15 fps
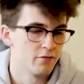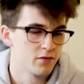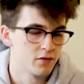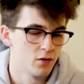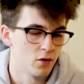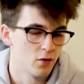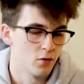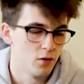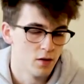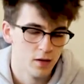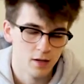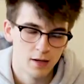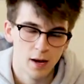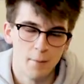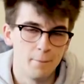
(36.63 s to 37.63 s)
So
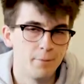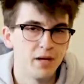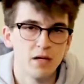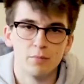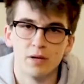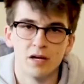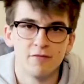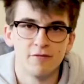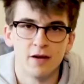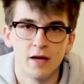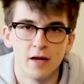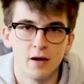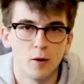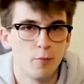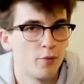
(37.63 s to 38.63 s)
big
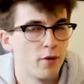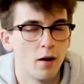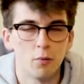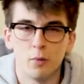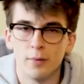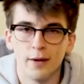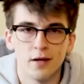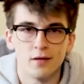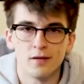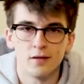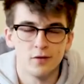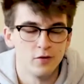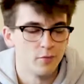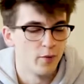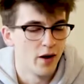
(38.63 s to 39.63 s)
fan. I'll probably
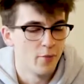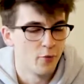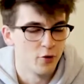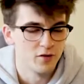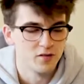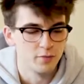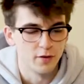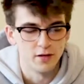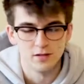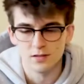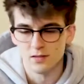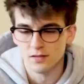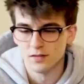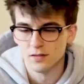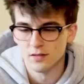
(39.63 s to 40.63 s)
continue to buy more
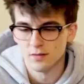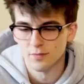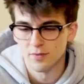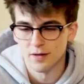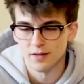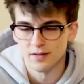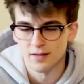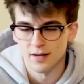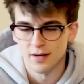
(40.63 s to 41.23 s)
splices, but